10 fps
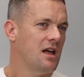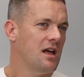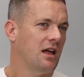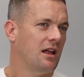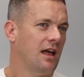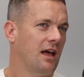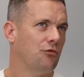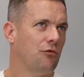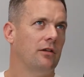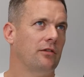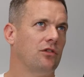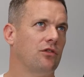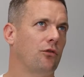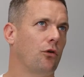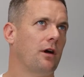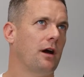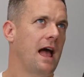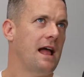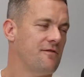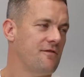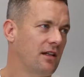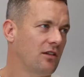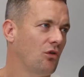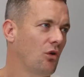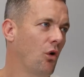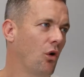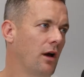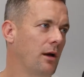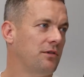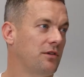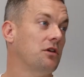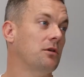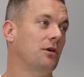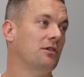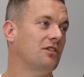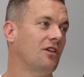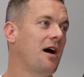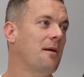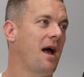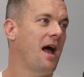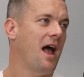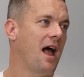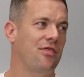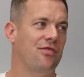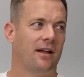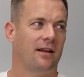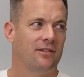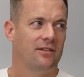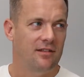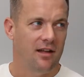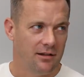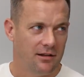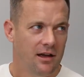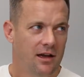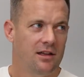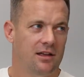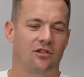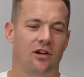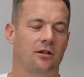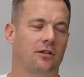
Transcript: It has relevance for an event or a particular point in time, and then it's done. Yeah. You chuck it on